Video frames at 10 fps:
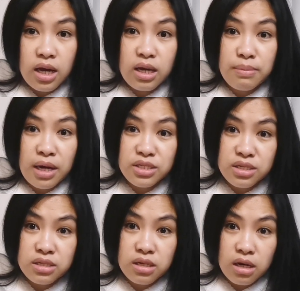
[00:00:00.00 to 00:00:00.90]

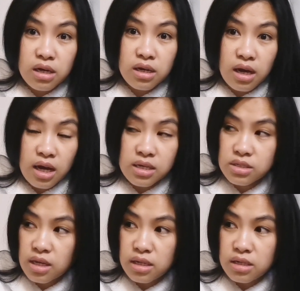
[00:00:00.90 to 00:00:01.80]
Imagine the
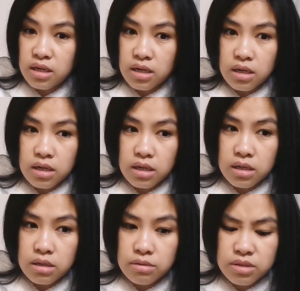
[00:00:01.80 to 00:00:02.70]
gas and the
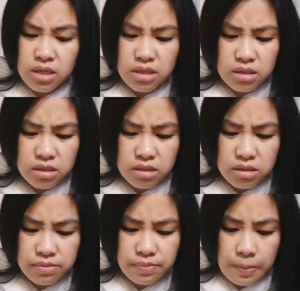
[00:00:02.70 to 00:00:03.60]
what's that?
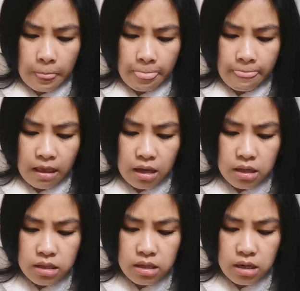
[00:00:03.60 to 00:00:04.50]

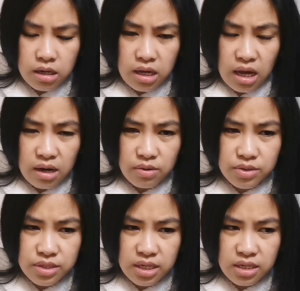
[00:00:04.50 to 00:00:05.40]
The
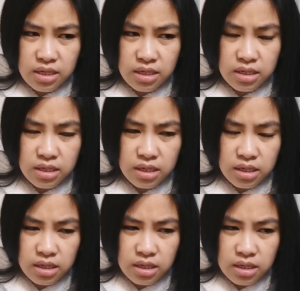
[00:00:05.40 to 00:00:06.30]
kerosene,
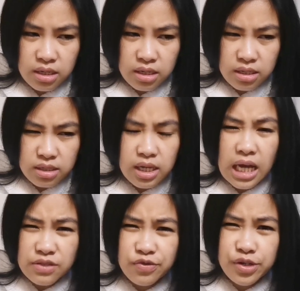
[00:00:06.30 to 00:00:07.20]
the
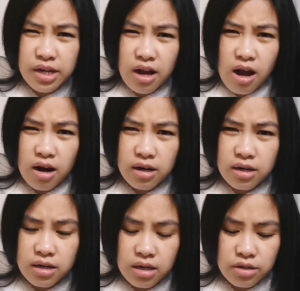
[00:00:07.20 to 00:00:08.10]
gas for the
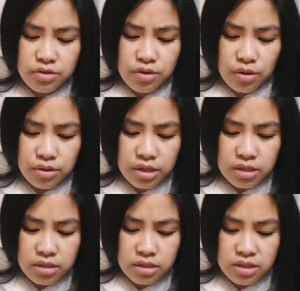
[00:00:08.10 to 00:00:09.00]
car. How do you call that?
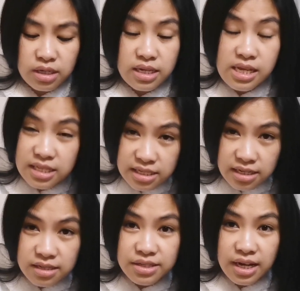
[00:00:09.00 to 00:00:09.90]
The
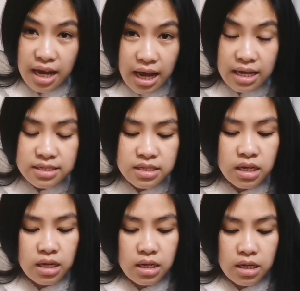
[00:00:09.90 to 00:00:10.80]
diesel, the gas.
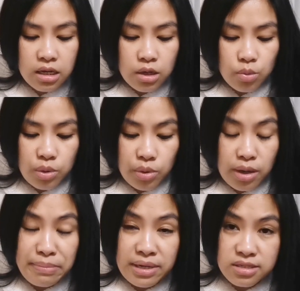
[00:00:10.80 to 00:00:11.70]
We were
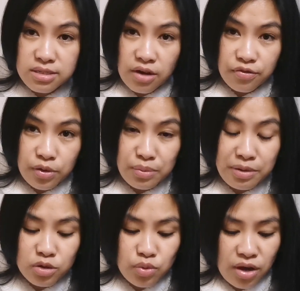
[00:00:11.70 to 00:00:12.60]
amazed this afternoon
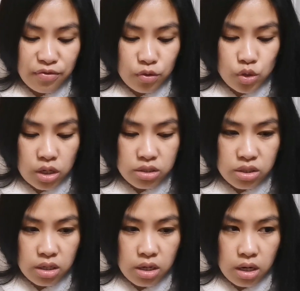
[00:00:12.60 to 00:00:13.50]
because we have to charge
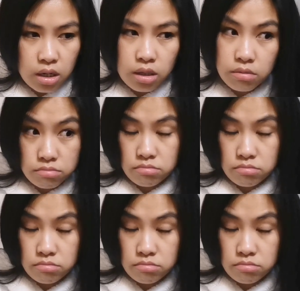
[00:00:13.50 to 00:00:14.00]
our car.